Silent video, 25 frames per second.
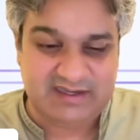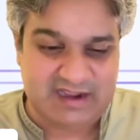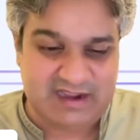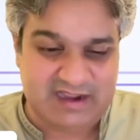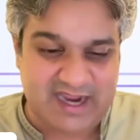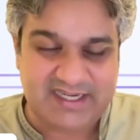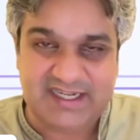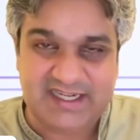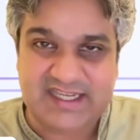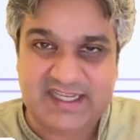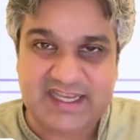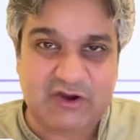
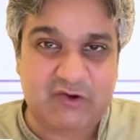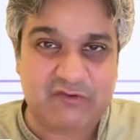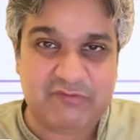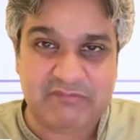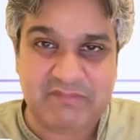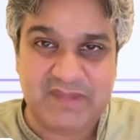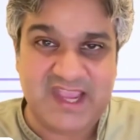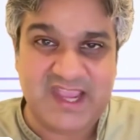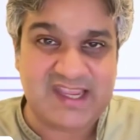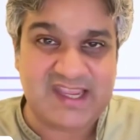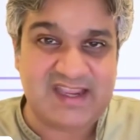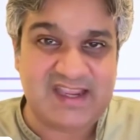idea of
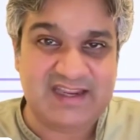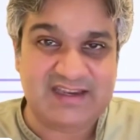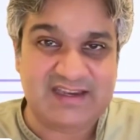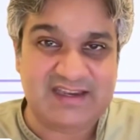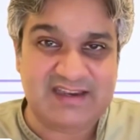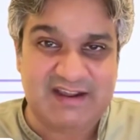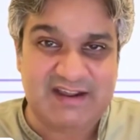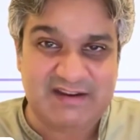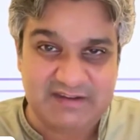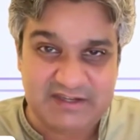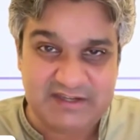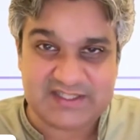making it
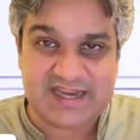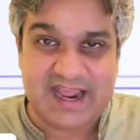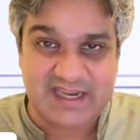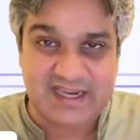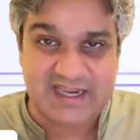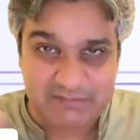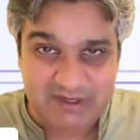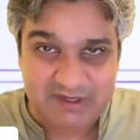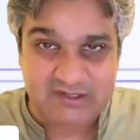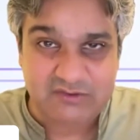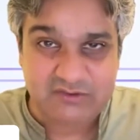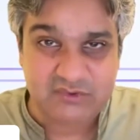
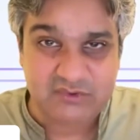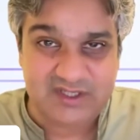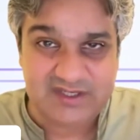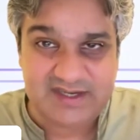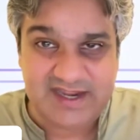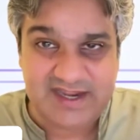understandable to the